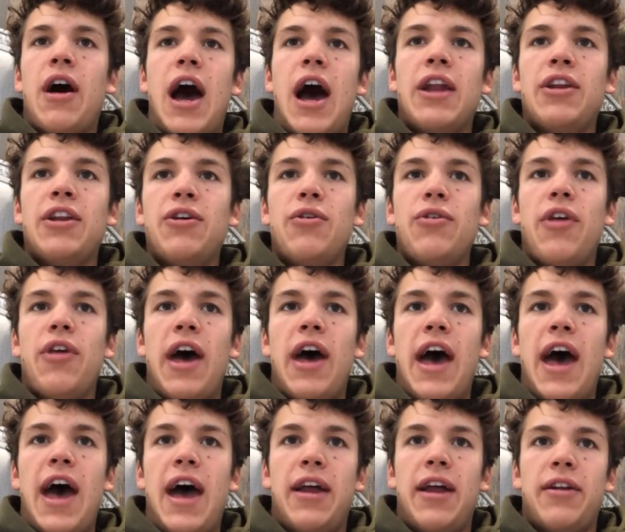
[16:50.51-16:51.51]
I knew the
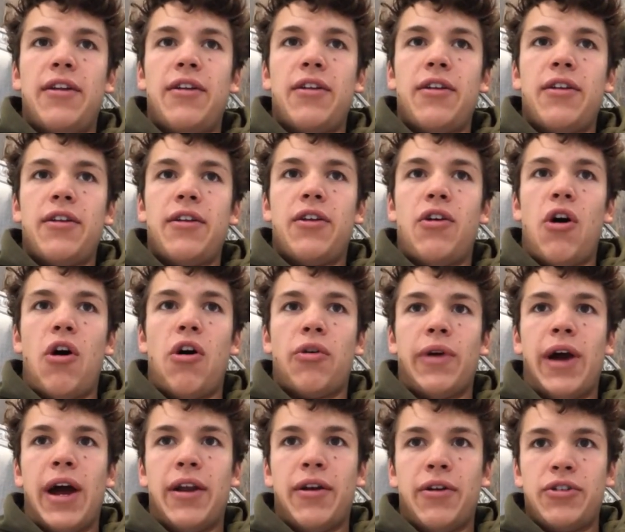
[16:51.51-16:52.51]
head
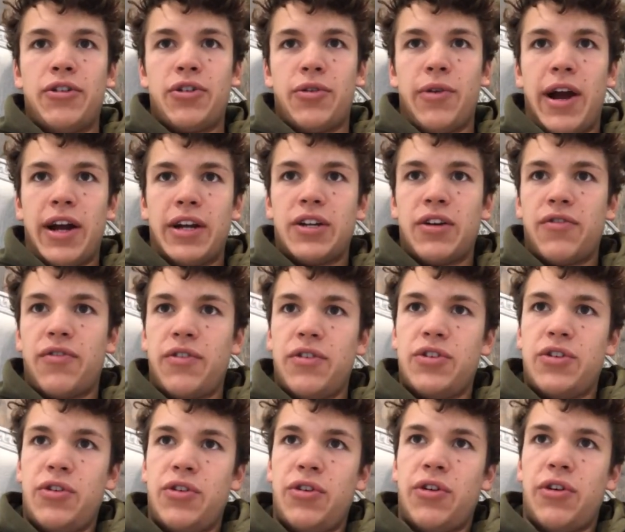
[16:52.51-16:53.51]
Colorado director for
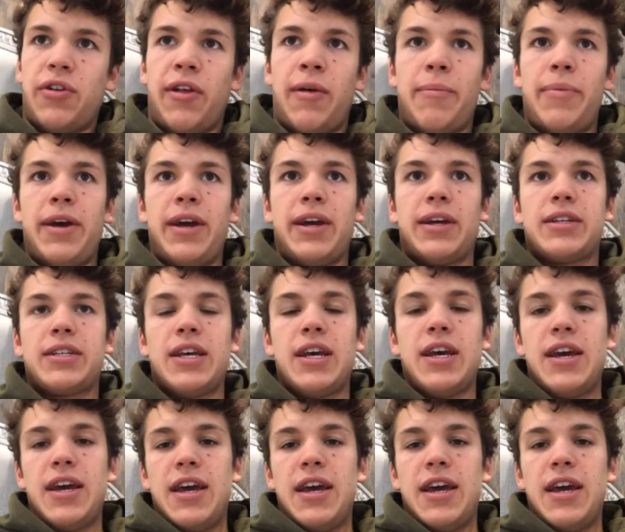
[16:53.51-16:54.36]
the Junior Olympics,